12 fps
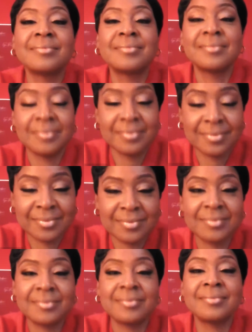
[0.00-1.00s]

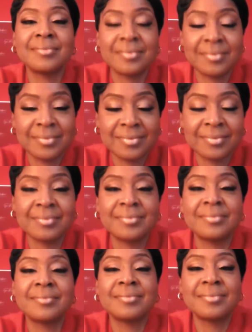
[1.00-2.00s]

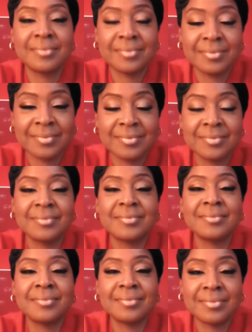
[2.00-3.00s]

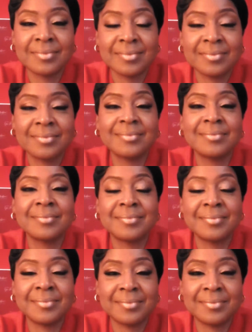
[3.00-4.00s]

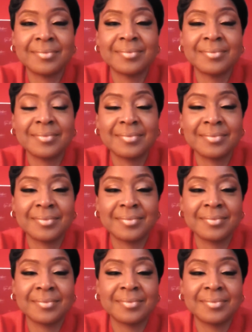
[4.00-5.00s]

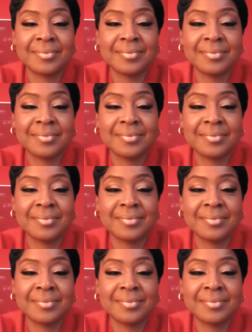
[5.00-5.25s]
(not speaking)